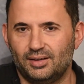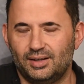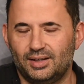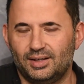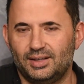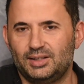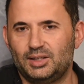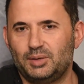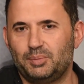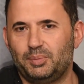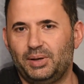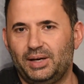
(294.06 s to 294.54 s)

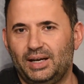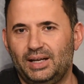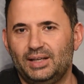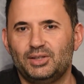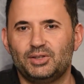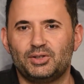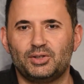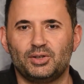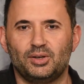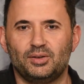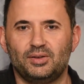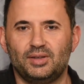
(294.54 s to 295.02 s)
it
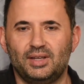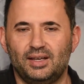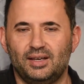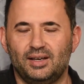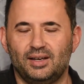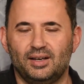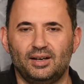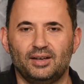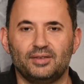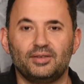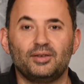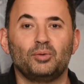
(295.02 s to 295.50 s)
depends on
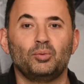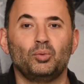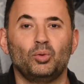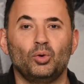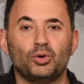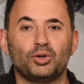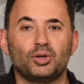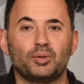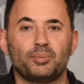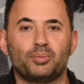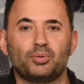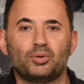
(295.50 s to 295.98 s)
the
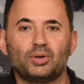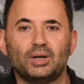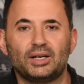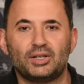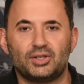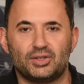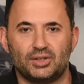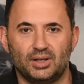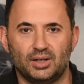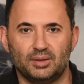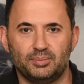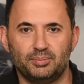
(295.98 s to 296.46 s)
water
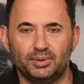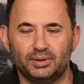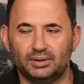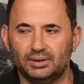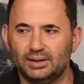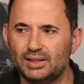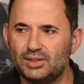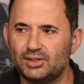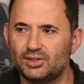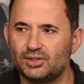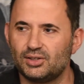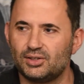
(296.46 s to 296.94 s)
pressure, but
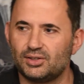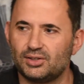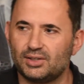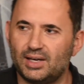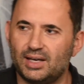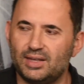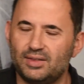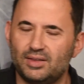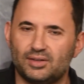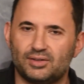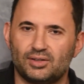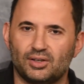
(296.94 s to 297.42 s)
let's just
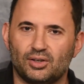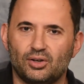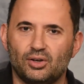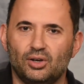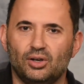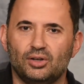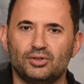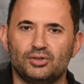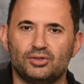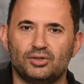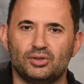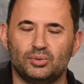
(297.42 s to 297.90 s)
say there's a
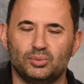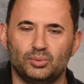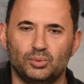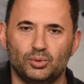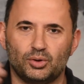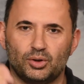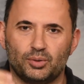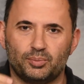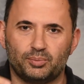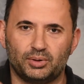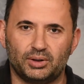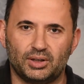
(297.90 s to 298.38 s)
constant
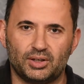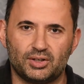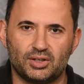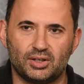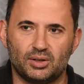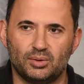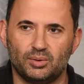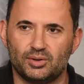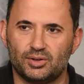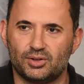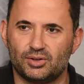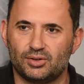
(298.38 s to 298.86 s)
water
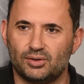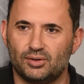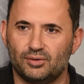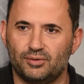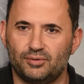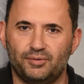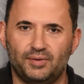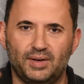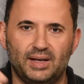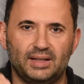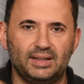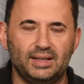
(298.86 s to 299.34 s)
pressure, it's sort
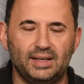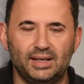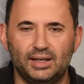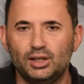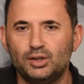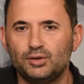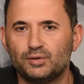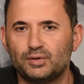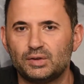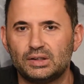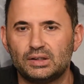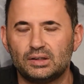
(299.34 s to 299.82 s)
of fairly
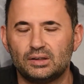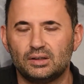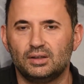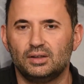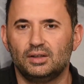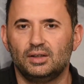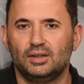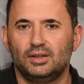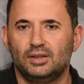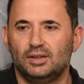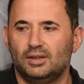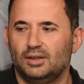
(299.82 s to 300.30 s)
even.
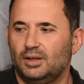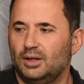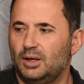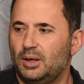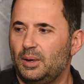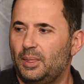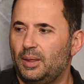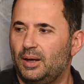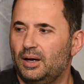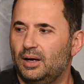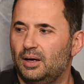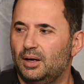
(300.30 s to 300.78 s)

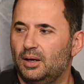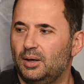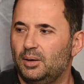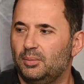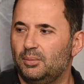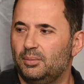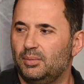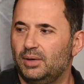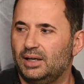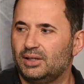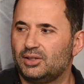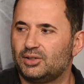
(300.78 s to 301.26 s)

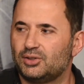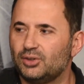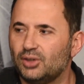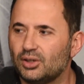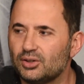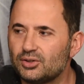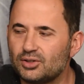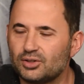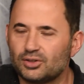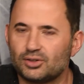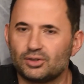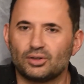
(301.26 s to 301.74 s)
It's
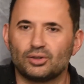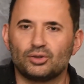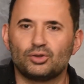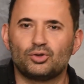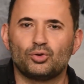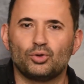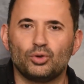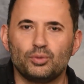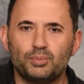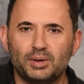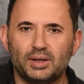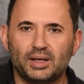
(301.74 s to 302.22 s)
not just sort of
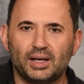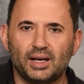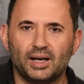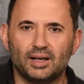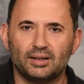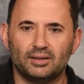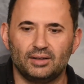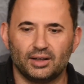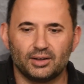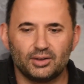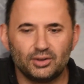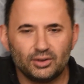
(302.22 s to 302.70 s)
drooping
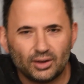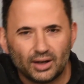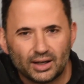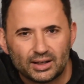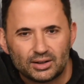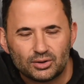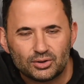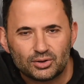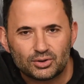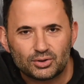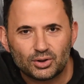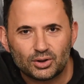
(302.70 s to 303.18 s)
out like, you know how
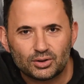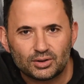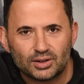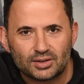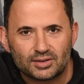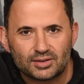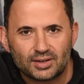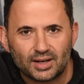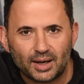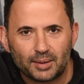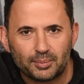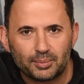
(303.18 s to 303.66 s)
you'd turn the
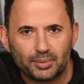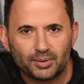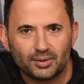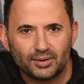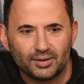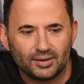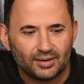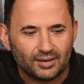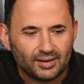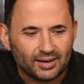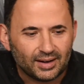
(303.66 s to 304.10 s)
tap